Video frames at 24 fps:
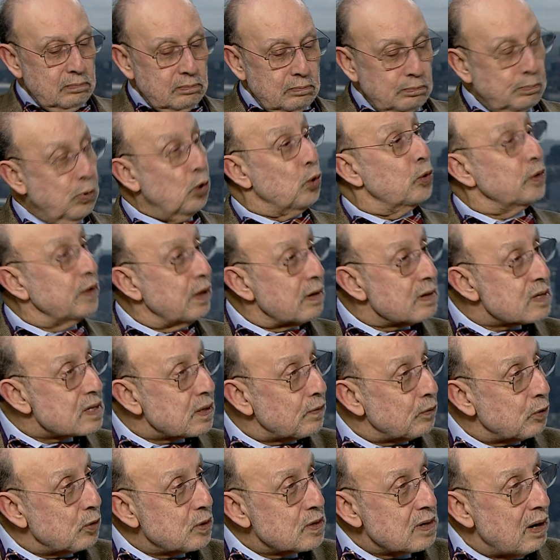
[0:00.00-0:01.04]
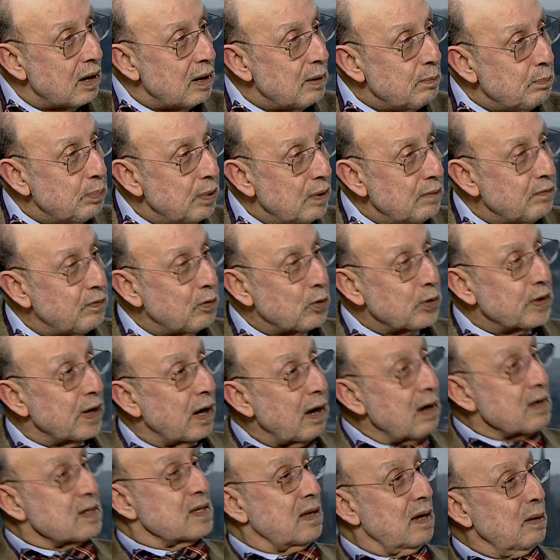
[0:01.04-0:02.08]
borders, for example, for the
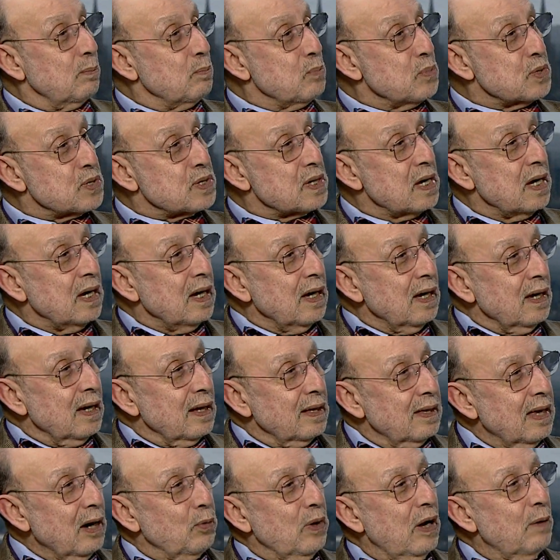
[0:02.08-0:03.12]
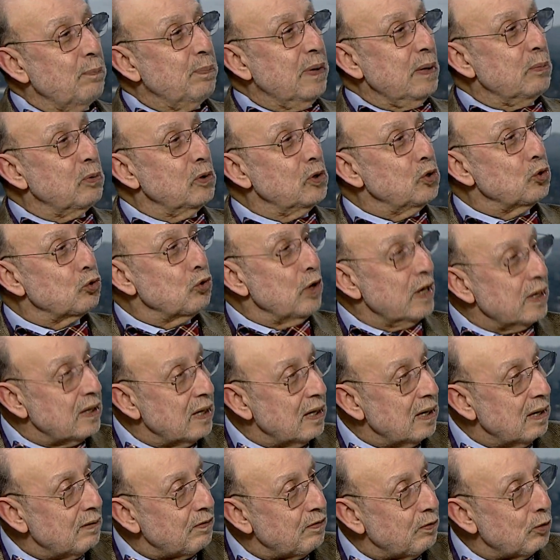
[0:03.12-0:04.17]
customs, that we have people
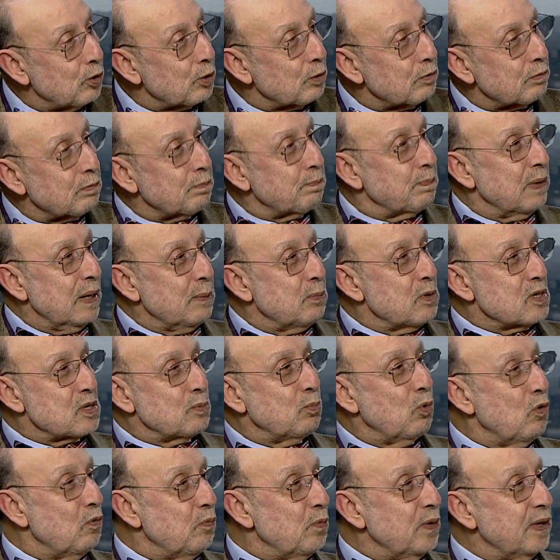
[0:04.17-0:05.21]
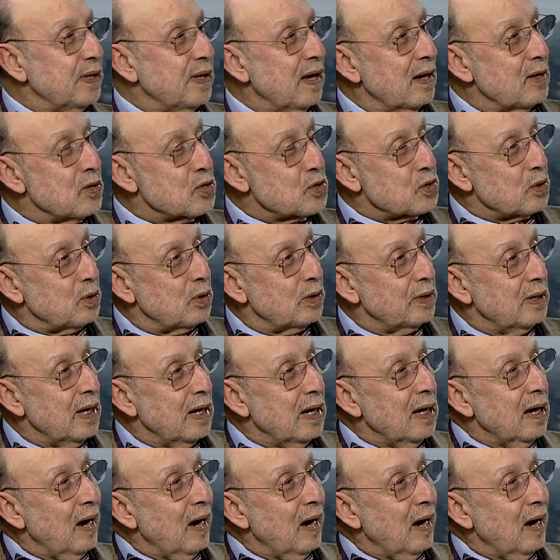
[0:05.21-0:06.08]
ready for people's movement and so on.